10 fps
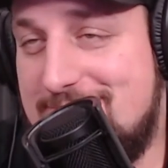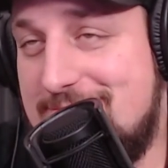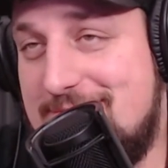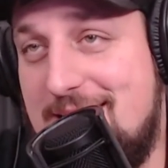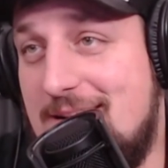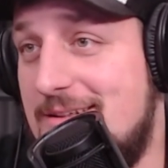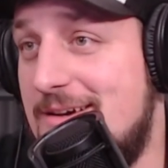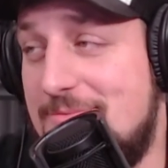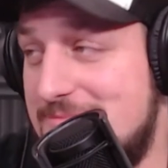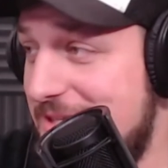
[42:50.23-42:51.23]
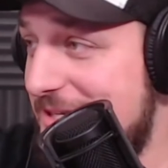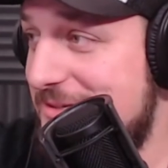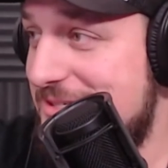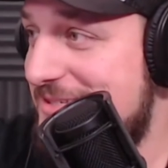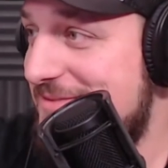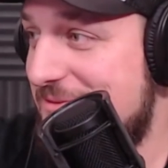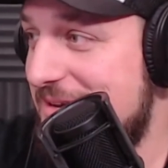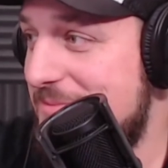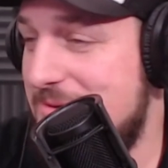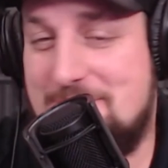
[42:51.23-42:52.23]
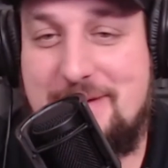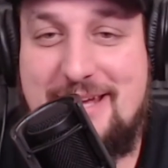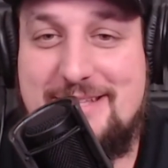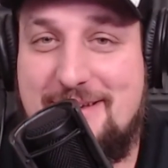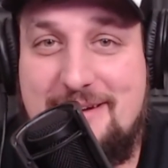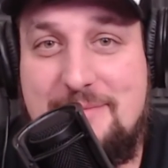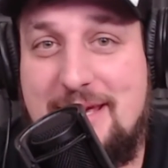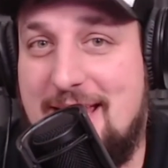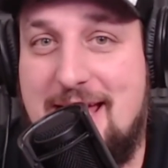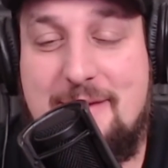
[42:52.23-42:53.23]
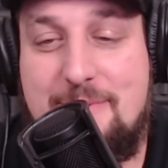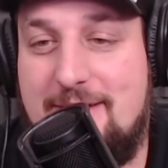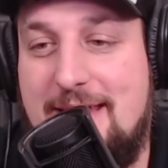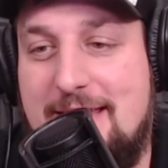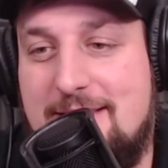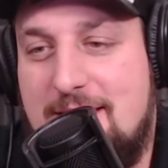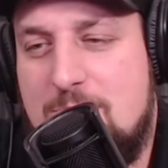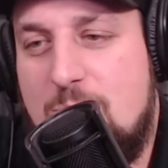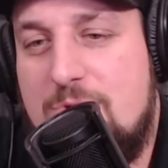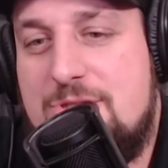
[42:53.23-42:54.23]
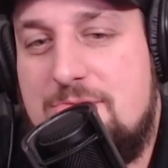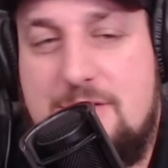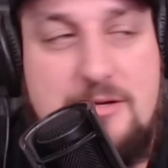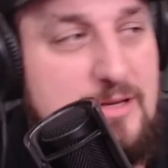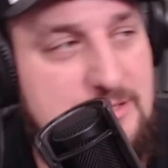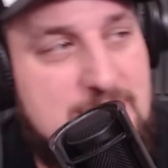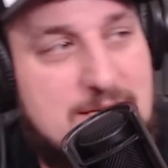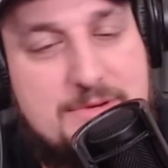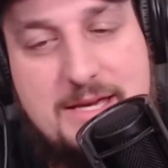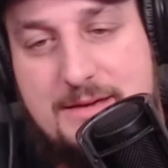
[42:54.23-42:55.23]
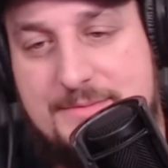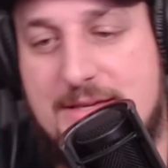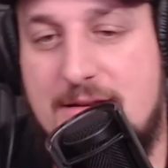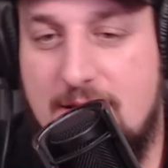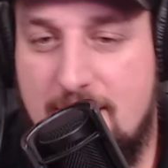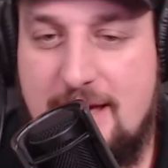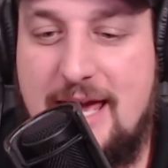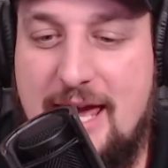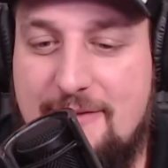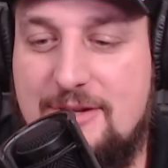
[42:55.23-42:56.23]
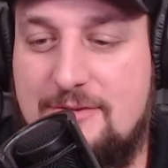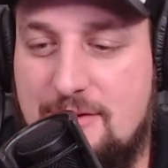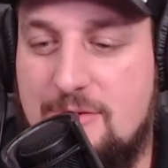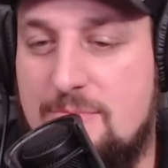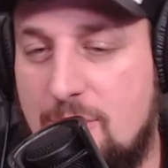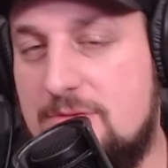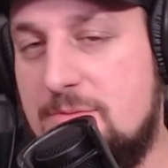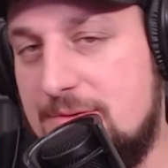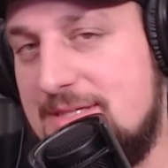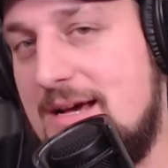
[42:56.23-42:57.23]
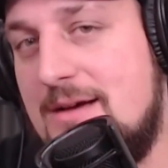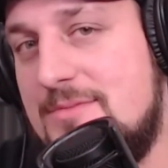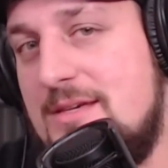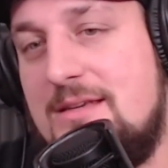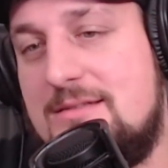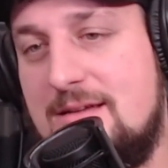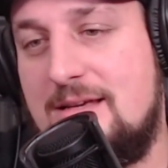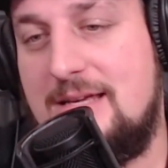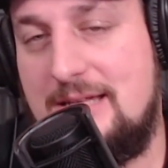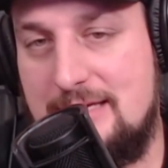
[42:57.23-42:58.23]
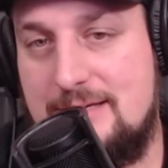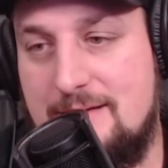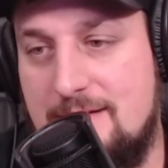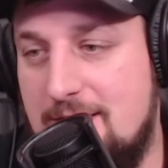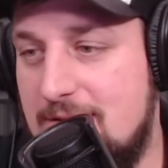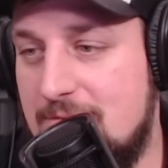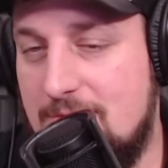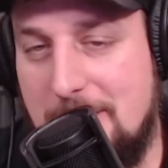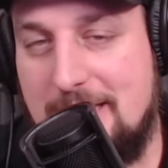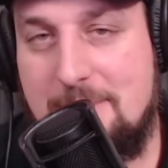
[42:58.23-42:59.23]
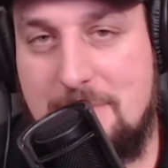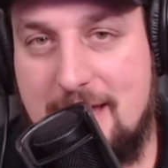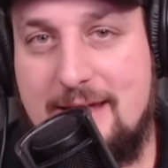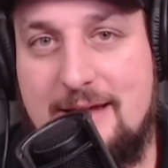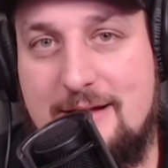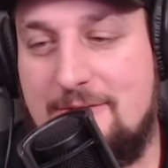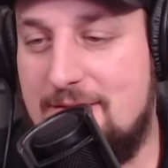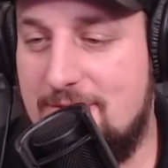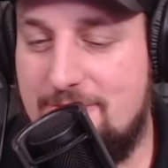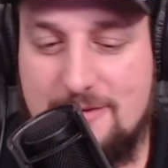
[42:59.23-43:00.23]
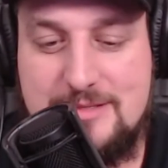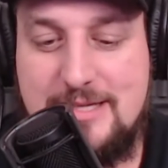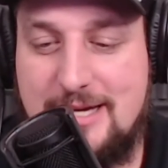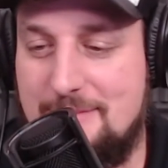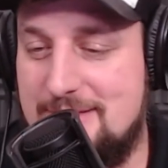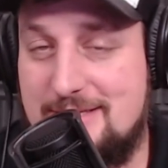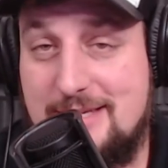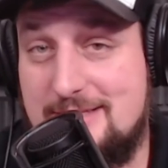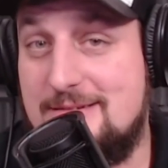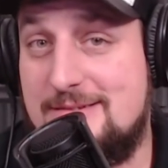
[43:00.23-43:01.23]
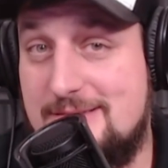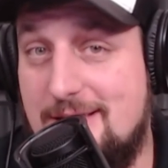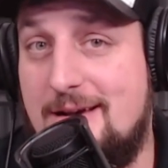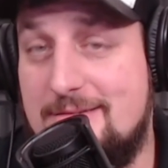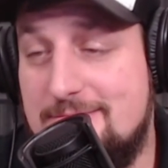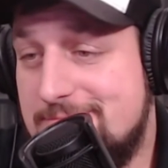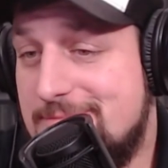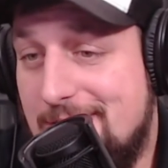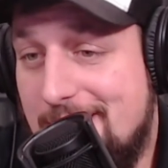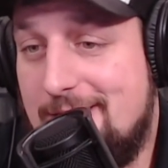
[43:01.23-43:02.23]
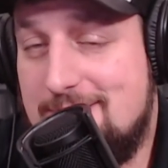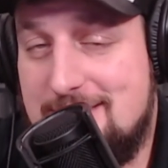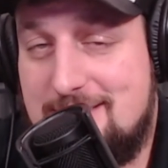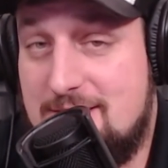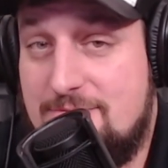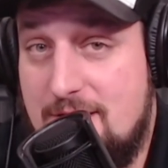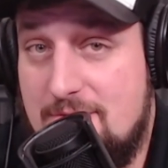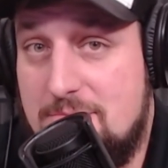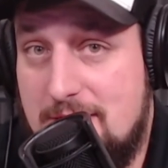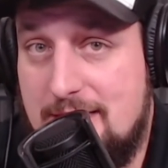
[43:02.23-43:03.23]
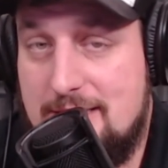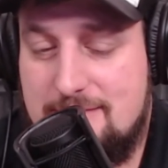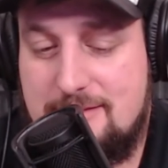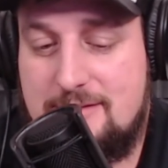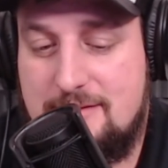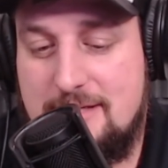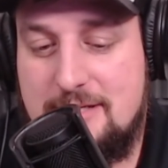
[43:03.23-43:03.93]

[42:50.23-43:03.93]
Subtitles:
saddle up, you know, just freaking put your pants on and make it happen. And once you do it, just like what Cam said, after you do it multiple times, it's going to get easier. Ripping that Band-Aid off at the first time it's going to suck. You know, it sucks for everybody. Just